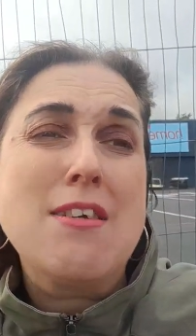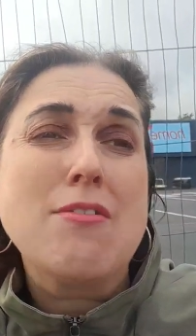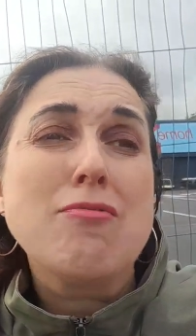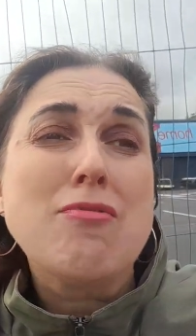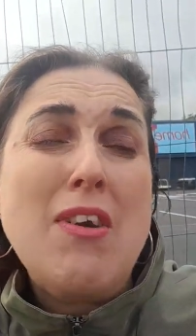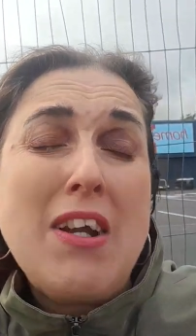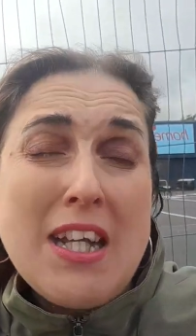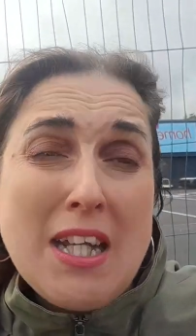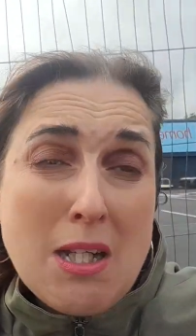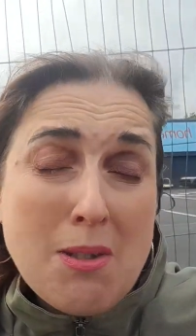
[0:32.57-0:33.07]
I
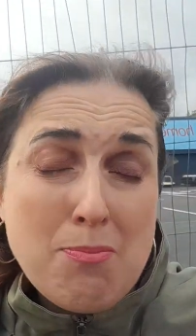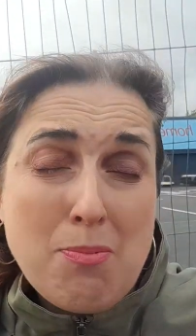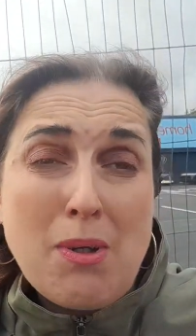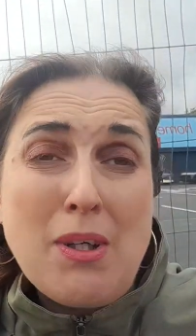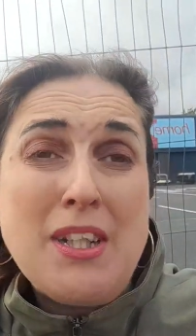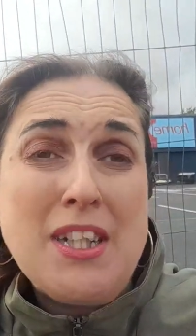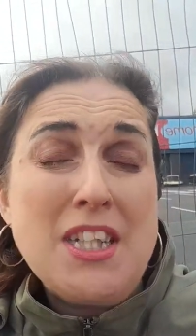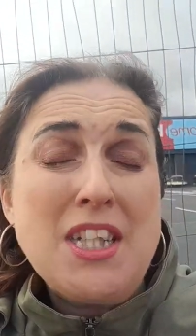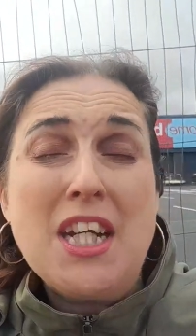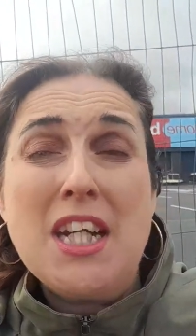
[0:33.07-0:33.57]
really
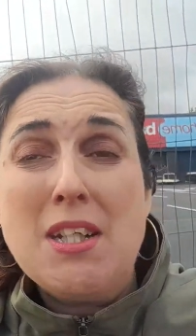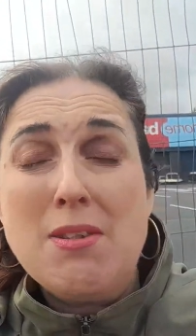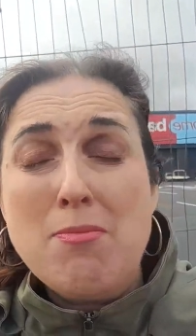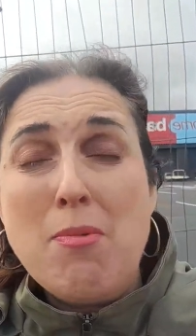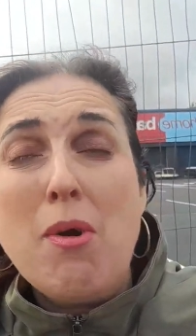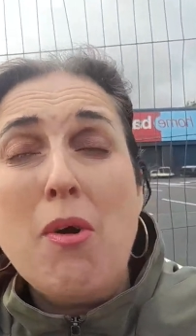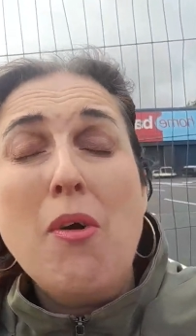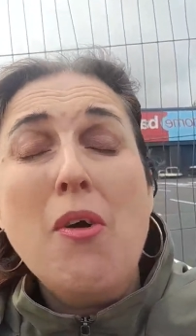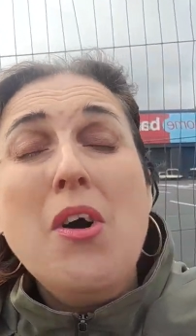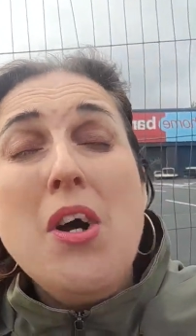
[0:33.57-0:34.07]
appreciate
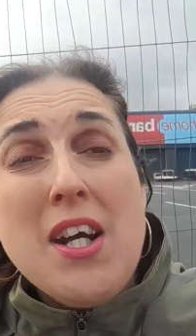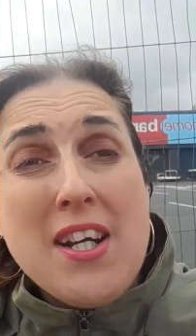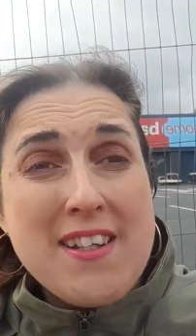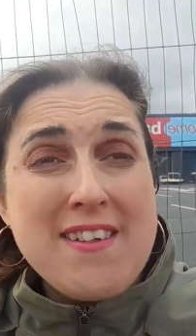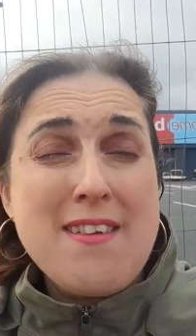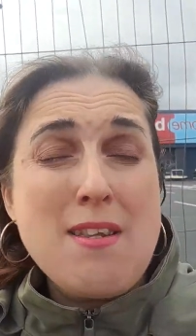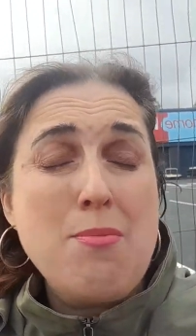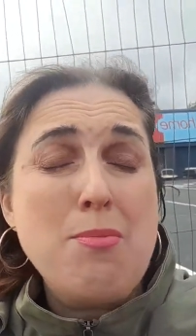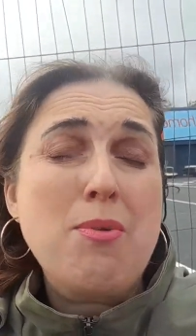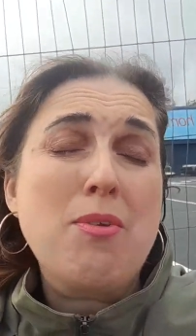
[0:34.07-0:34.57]
more
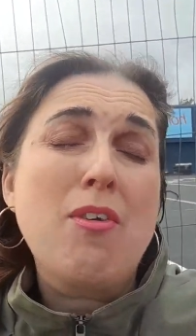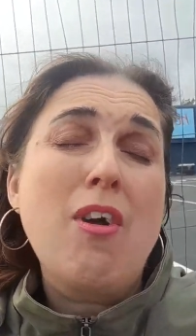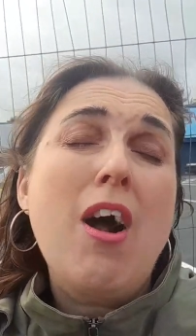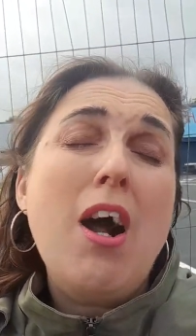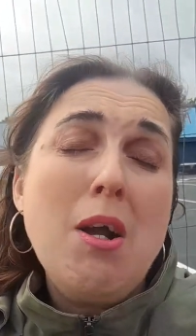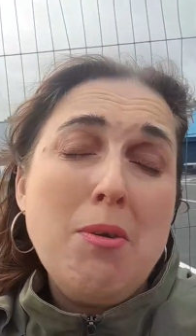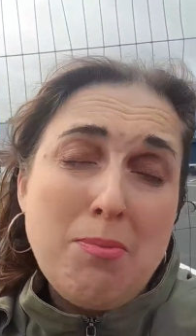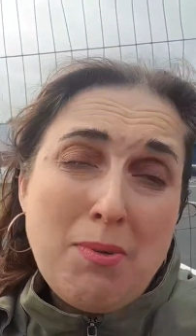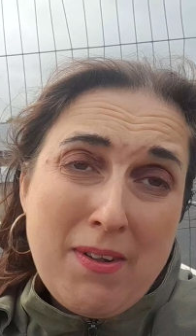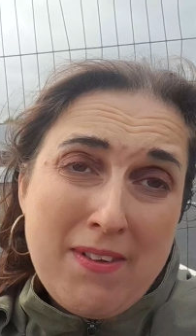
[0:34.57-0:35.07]

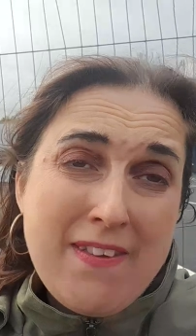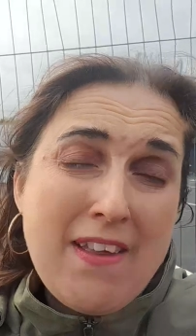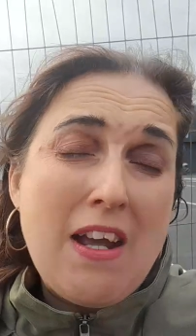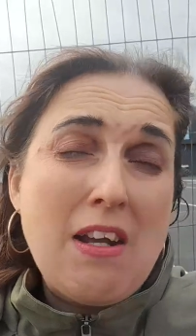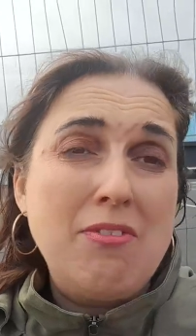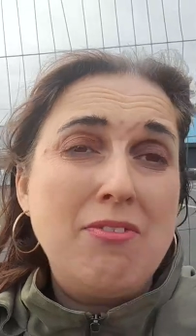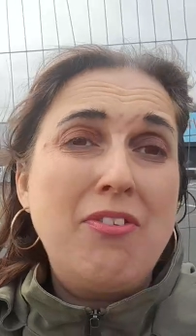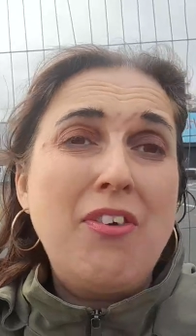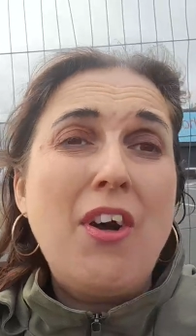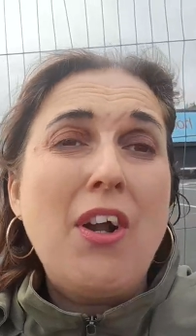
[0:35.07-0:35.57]
subscribers
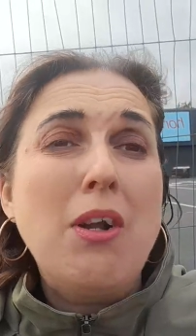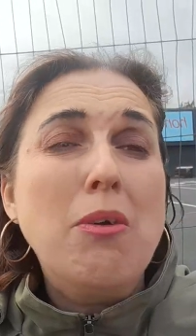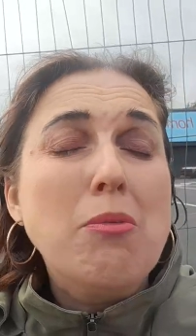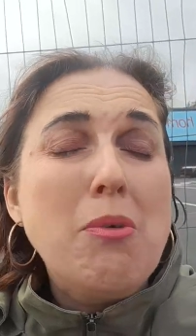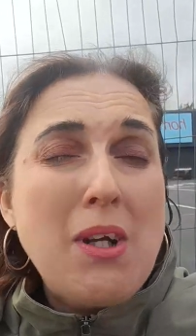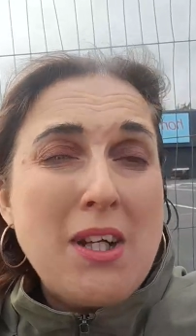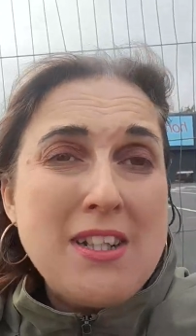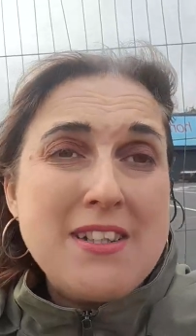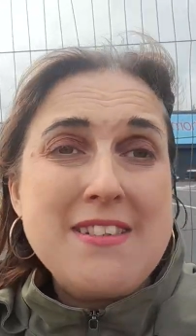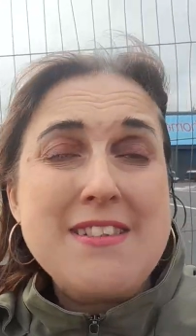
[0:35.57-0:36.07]
and
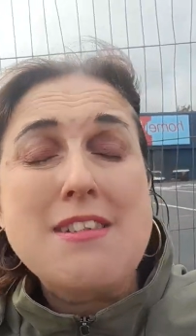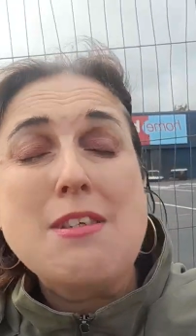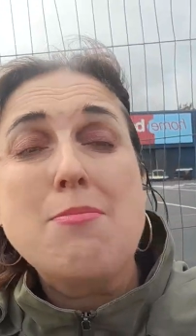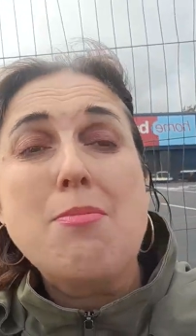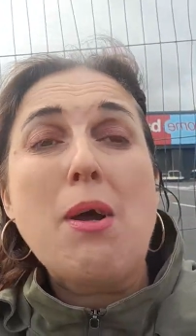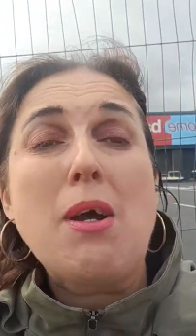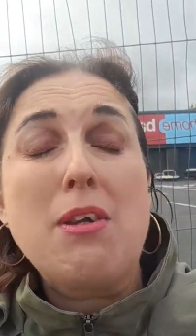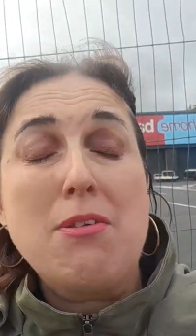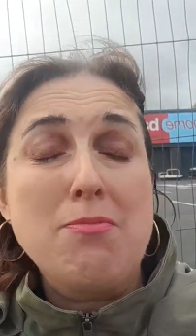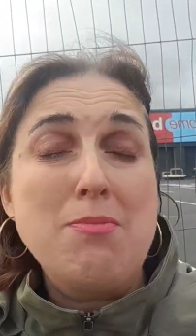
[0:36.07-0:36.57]
followers to
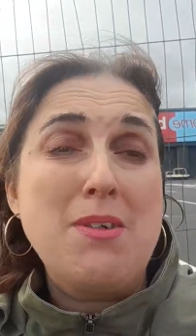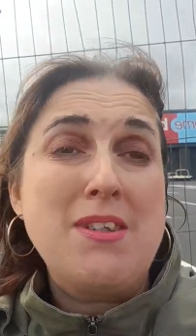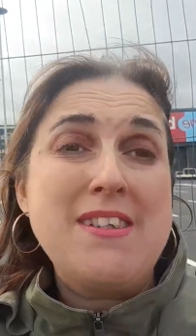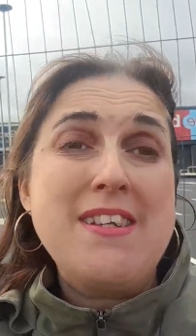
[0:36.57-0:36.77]
both my